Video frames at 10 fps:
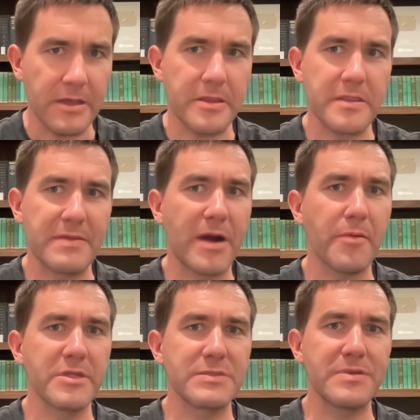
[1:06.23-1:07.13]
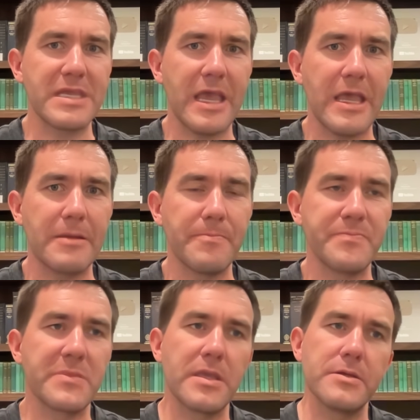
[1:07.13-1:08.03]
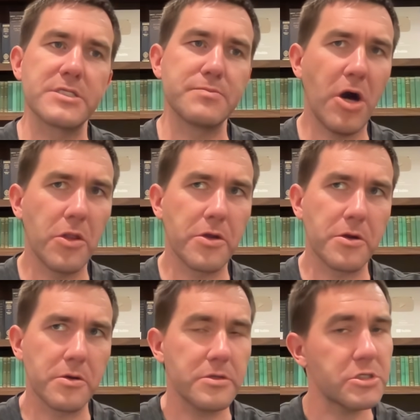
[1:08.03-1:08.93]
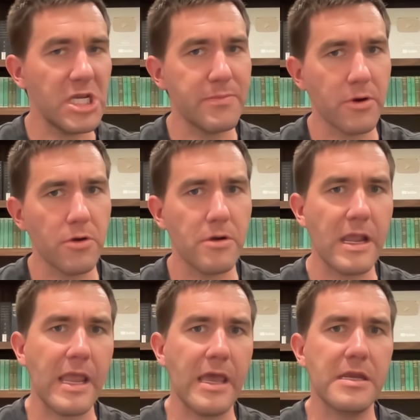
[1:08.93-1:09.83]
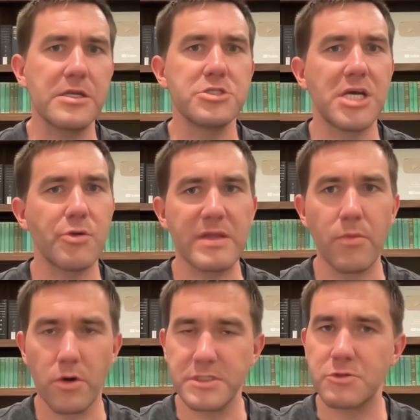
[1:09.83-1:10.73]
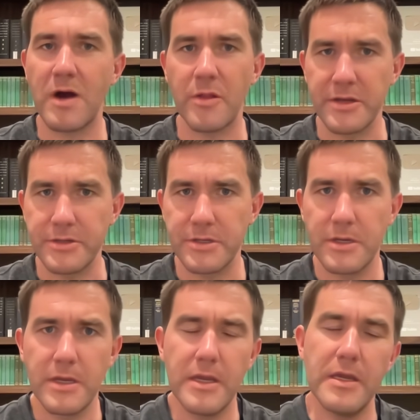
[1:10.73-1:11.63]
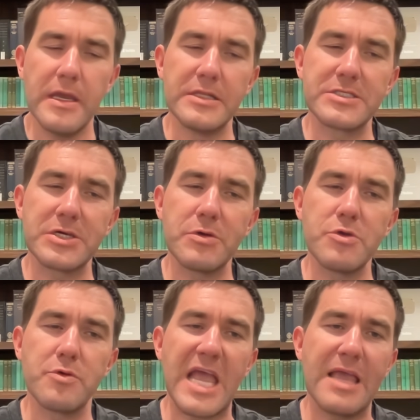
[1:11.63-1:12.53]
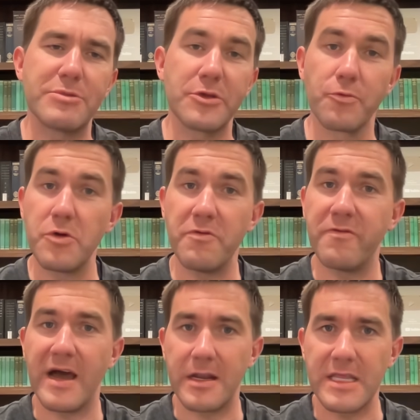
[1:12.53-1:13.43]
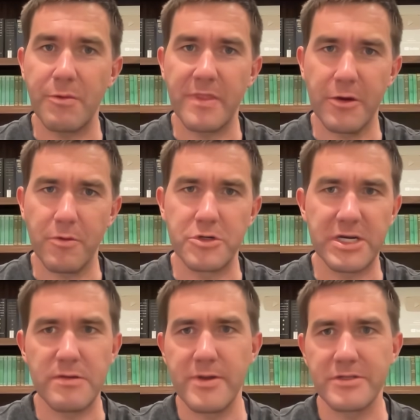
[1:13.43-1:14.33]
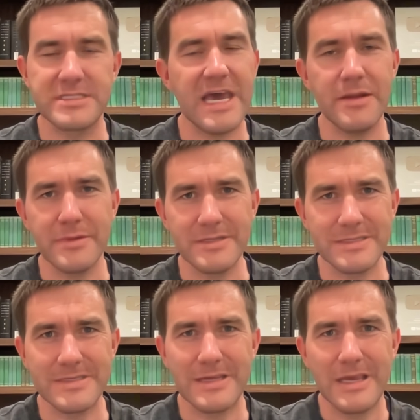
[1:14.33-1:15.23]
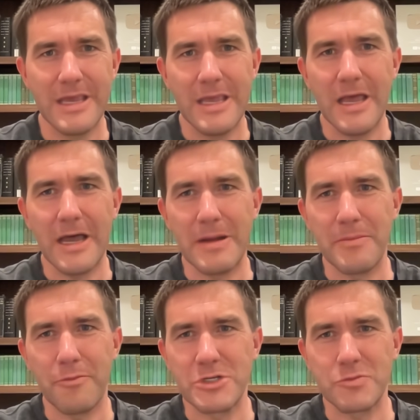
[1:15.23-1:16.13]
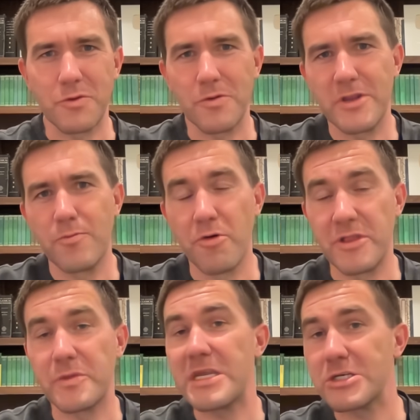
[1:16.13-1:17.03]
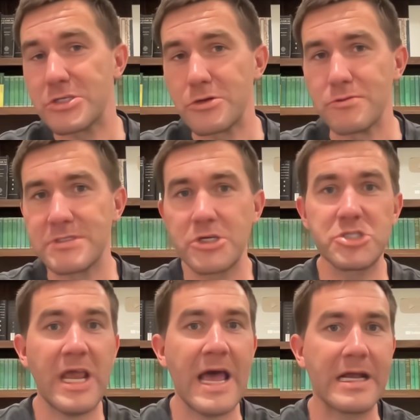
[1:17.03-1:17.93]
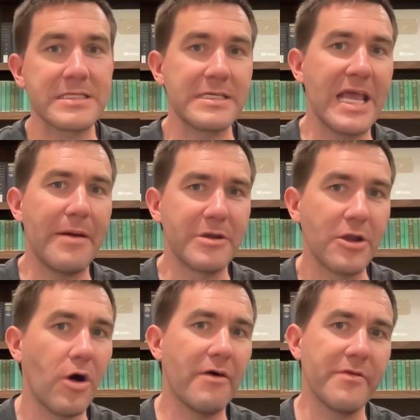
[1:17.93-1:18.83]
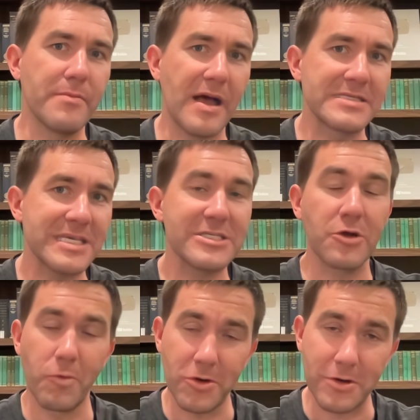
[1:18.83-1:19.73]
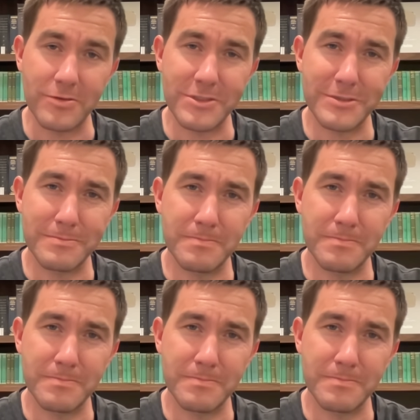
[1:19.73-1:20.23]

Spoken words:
the apartments became smaller, cheaper, and generally more squalid. And so you came to the roof, finally, where there were jerry-built tenements, which were little more than lean-tos, shacks, inhabited often by seasonal workers.